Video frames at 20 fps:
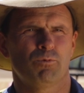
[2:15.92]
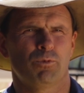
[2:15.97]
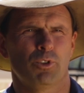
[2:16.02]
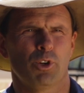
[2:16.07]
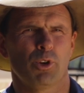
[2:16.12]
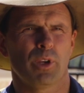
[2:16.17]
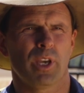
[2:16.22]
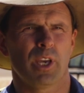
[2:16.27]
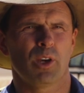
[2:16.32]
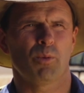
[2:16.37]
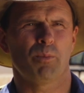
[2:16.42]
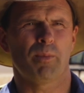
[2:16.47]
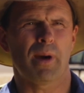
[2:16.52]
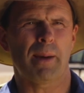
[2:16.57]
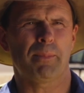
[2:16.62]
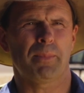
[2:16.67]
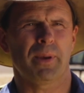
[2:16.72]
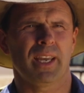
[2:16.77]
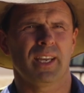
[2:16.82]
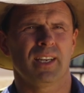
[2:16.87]
through yield
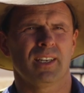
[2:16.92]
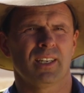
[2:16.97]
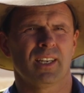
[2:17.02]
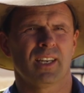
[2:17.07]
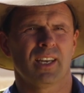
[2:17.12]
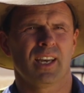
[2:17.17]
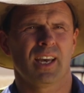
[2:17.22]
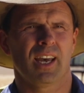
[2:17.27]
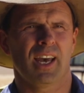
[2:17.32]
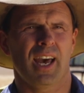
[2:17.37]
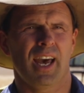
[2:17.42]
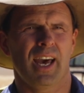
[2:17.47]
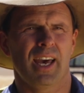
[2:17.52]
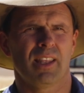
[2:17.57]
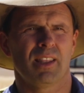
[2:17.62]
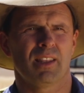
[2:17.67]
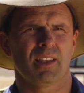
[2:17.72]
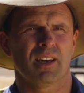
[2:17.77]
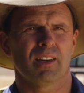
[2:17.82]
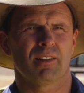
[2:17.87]
mapping
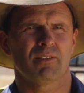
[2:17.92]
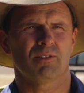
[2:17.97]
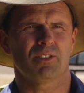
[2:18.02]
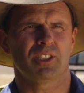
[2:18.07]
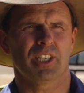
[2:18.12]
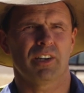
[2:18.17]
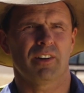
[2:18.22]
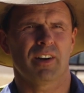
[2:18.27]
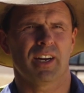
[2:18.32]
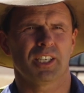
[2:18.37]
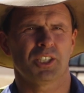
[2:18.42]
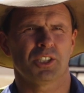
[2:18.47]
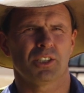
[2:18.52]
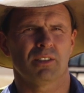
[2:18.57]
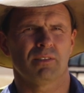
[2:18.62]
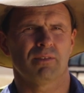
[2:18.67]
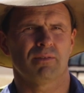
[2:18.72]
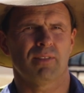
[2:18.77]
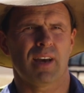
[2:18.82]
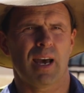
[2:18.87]
and the
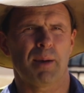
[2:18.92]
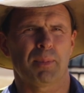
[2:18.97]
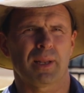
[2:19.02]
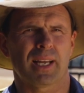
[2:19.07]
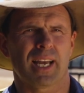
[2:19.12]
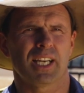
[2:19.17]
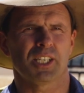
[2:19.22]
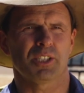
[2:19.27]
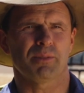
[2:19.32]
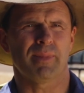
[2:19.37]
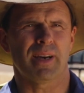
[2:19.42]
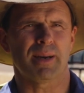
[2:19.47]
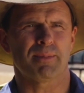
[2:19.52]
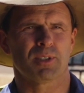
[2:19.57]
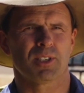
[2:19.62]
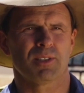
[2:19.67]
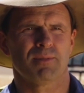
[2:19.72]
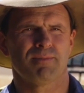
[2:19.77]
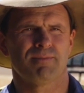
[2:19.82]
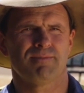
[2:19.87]
generation of application maps.